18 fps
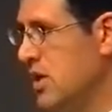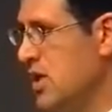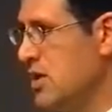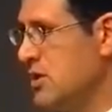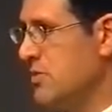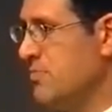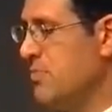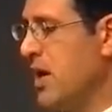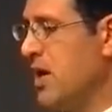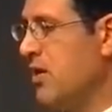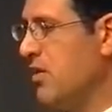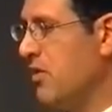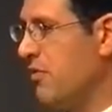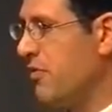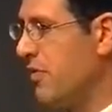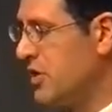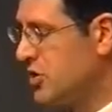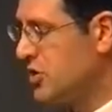St. Peter the
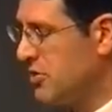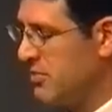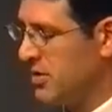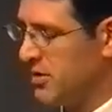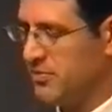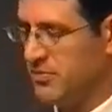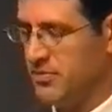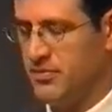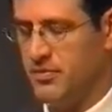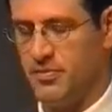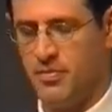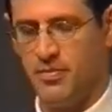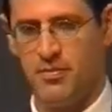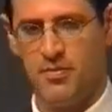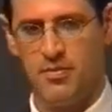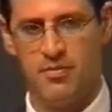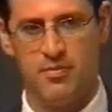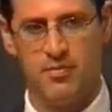fisherman.
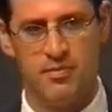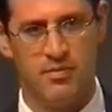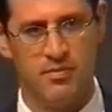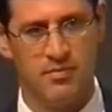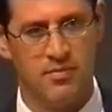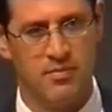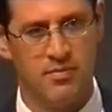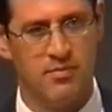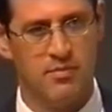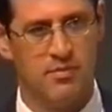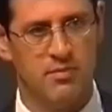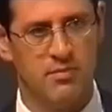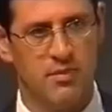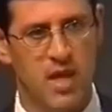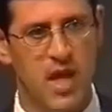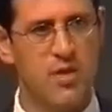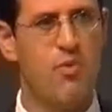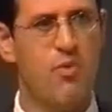He